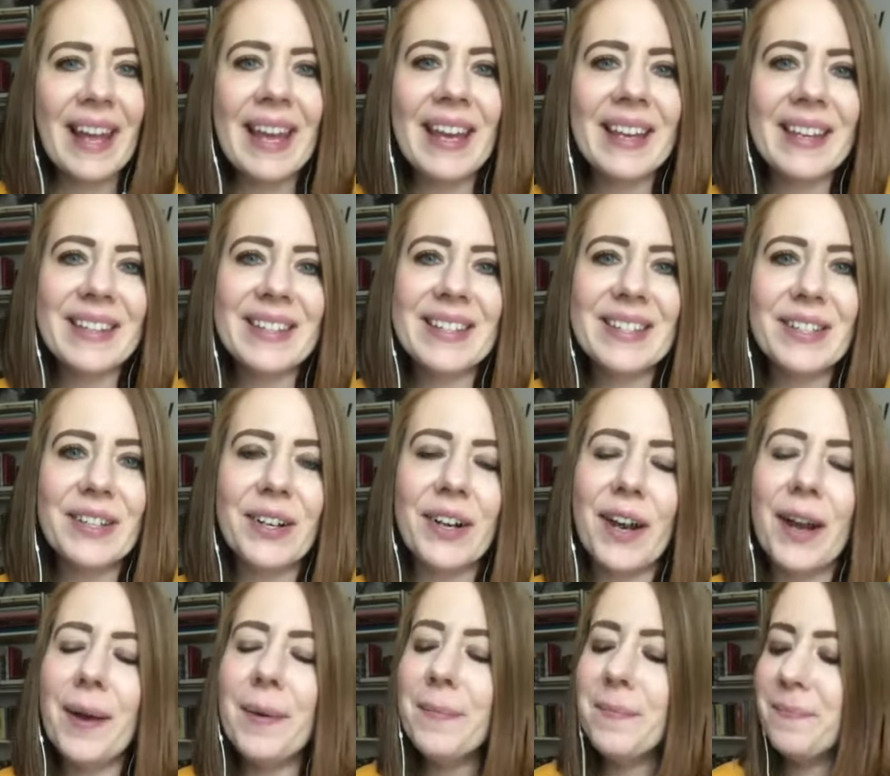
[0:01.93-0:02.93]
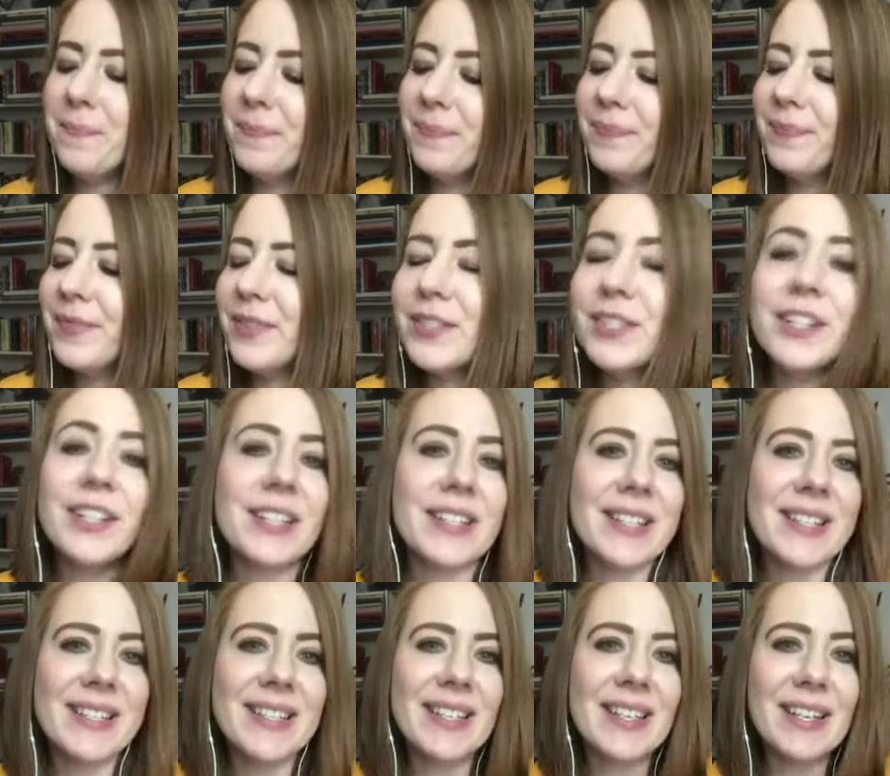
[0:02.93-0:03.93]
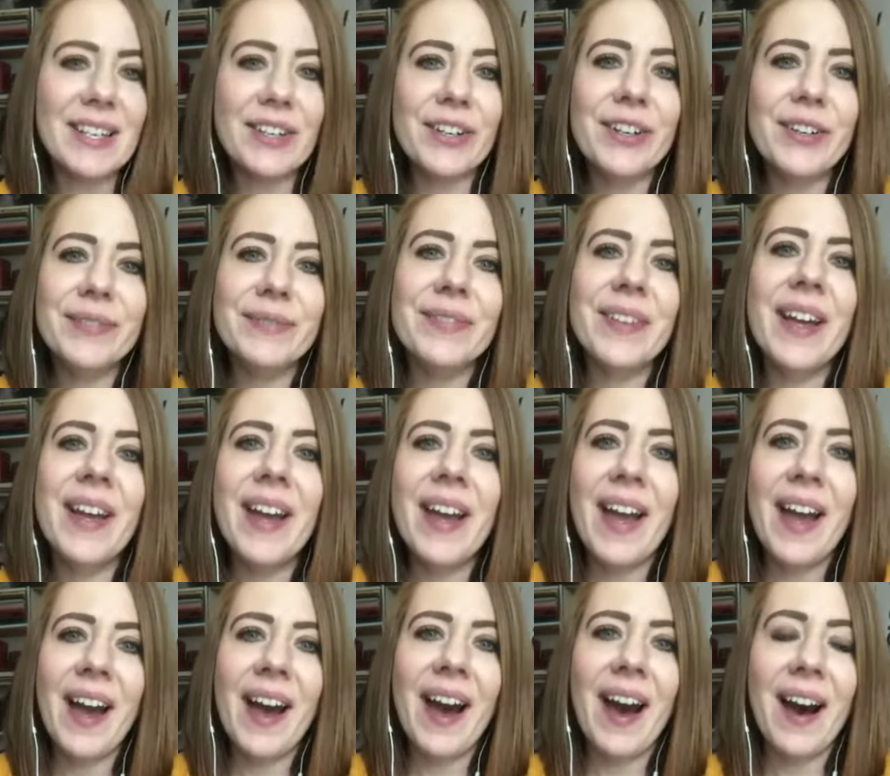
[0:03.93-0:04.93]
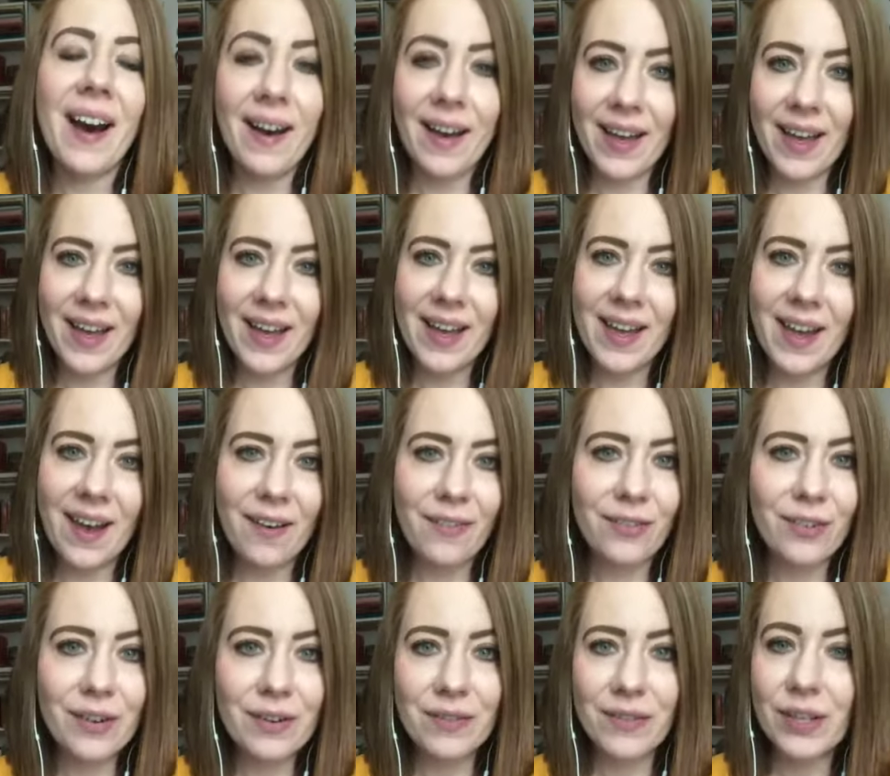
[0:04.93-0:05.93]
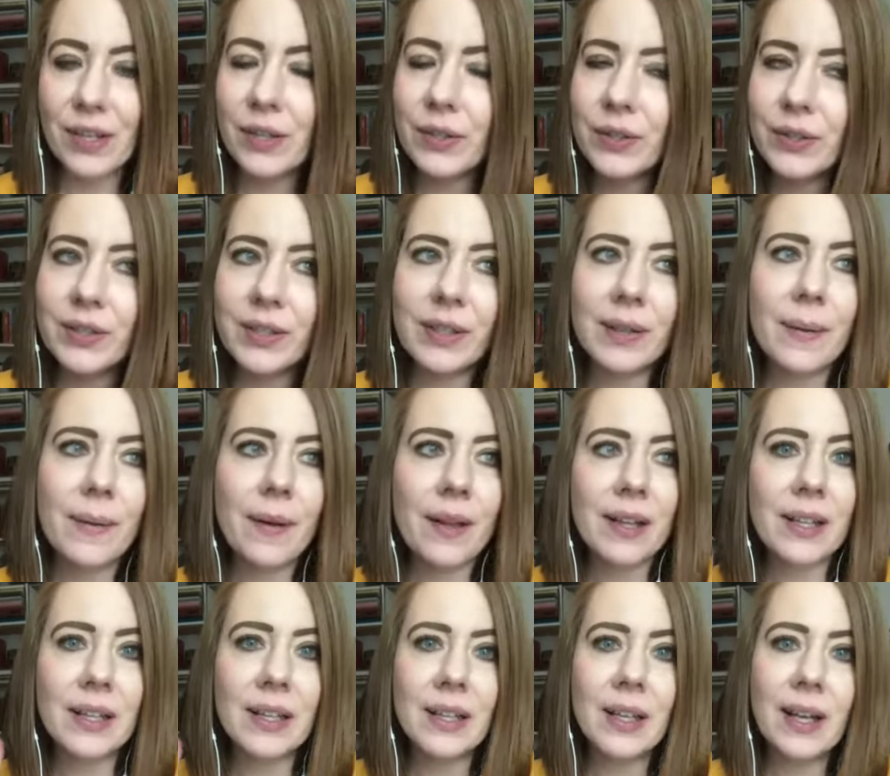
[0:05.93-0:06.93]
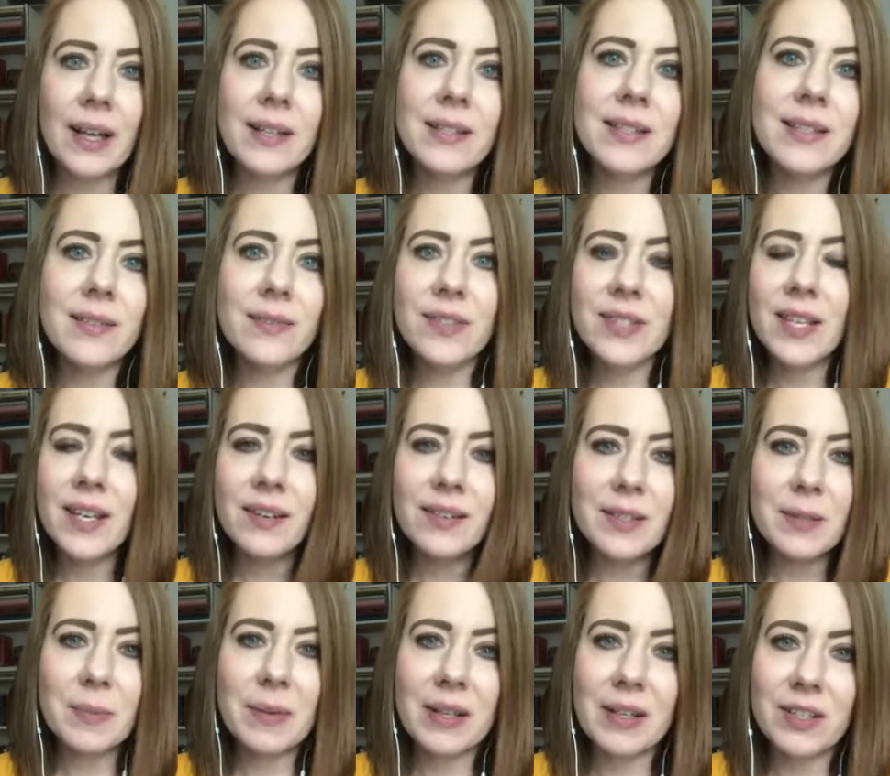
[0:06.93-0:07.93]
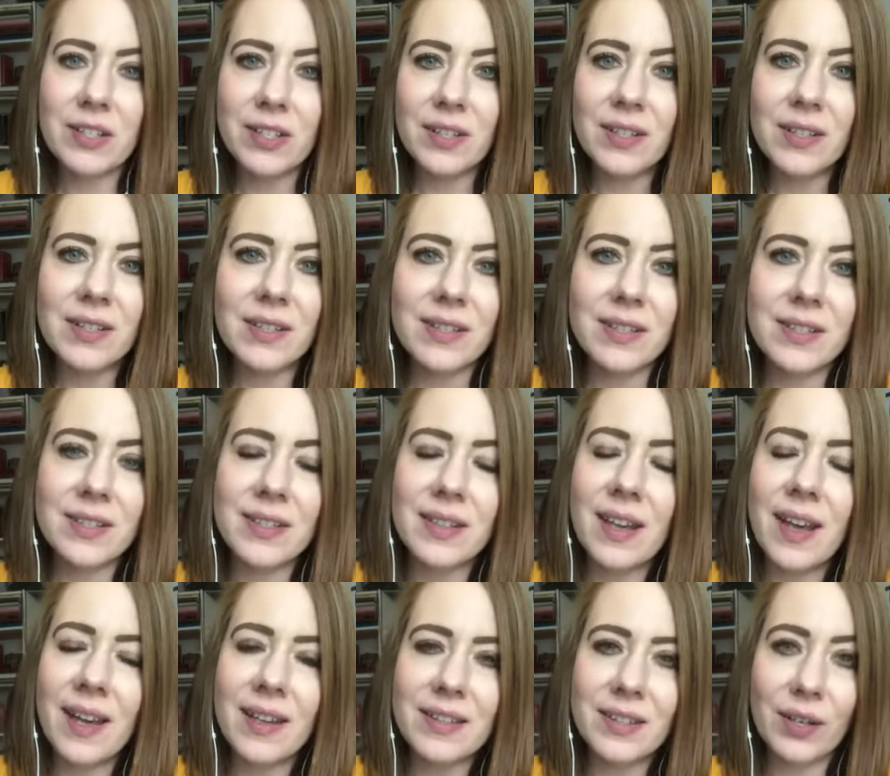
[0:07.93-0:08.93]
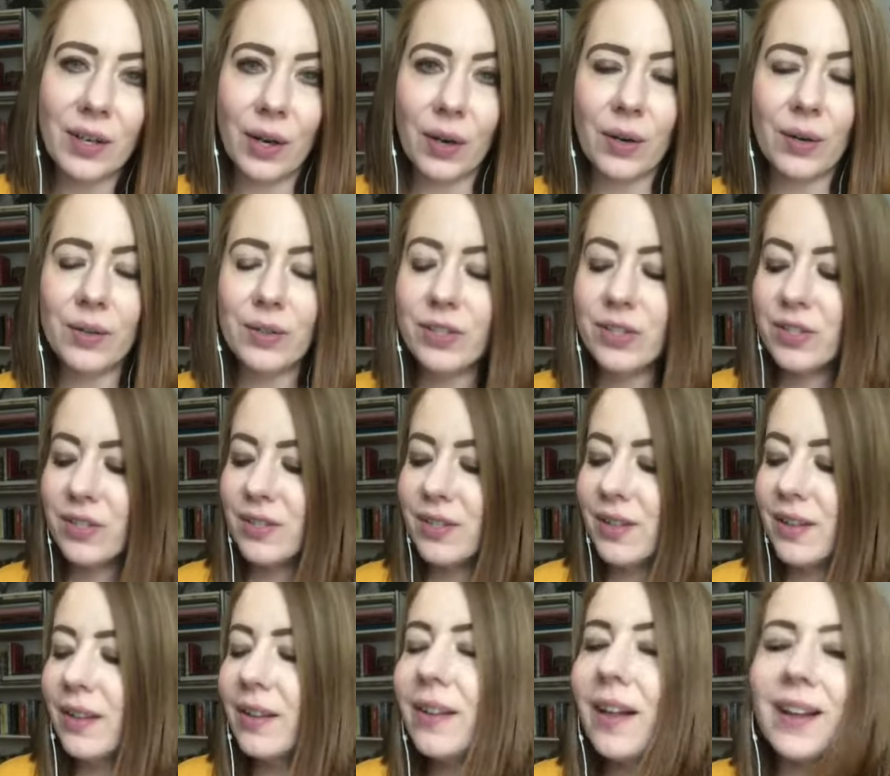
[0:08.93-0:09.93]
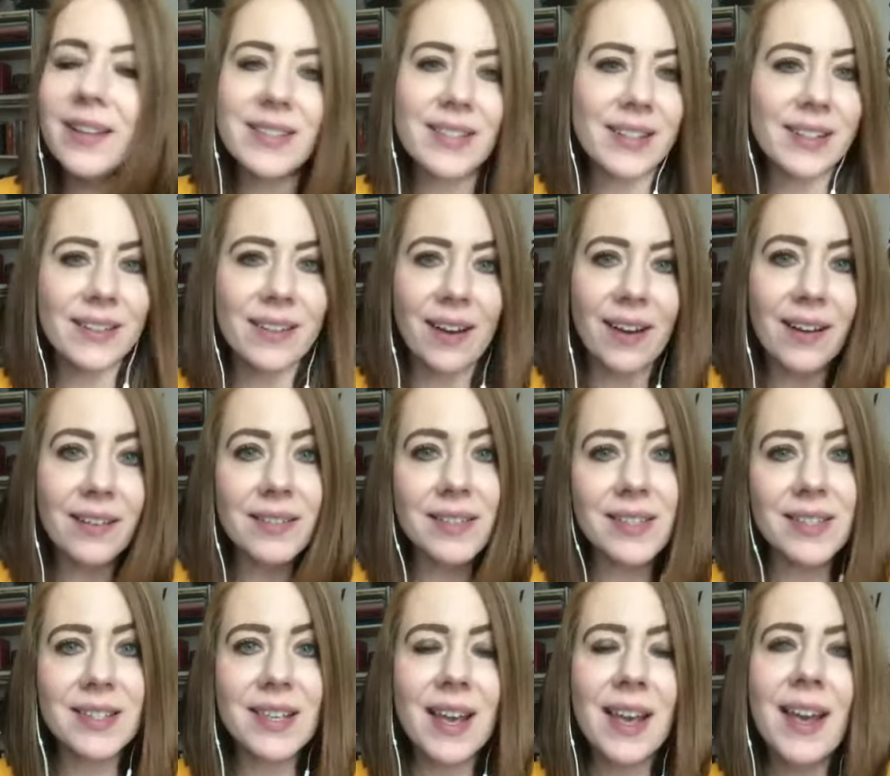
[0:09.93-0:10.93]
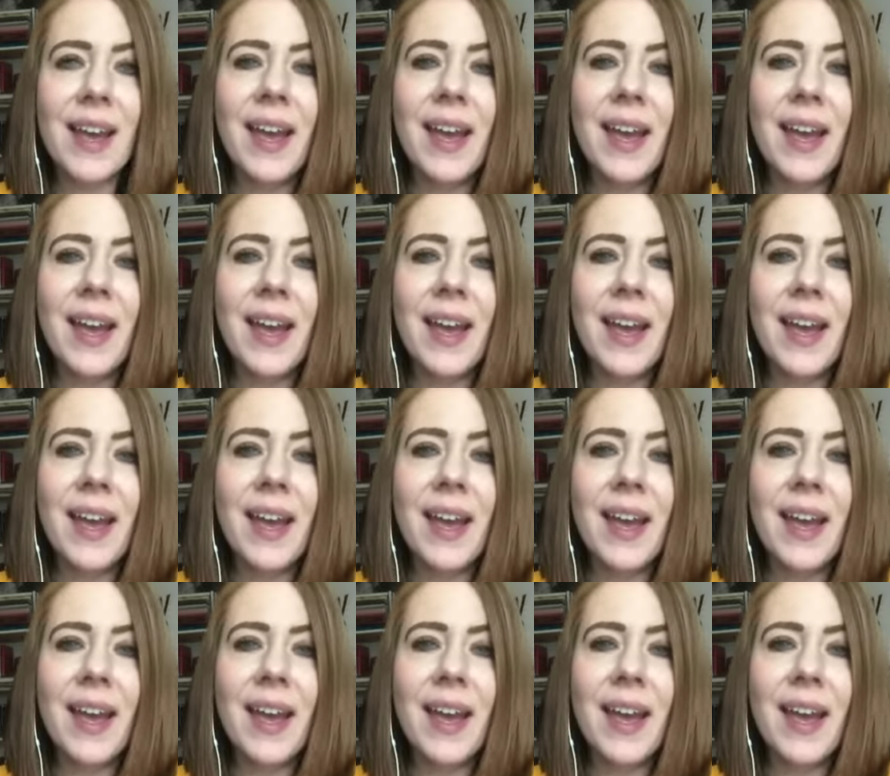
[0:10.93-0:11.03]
Hey Instagram, it's good to see you. I have reviewed lots of sales pages as a coach, lots and lots.